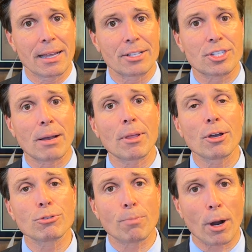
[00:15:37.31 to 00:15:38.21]
and some of
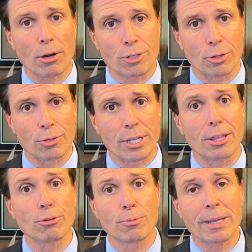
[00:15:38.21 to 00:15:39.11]
those parcels and
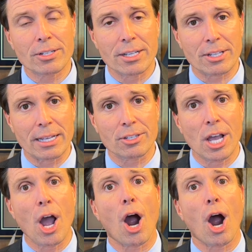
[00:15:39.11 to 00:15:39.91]
those businesses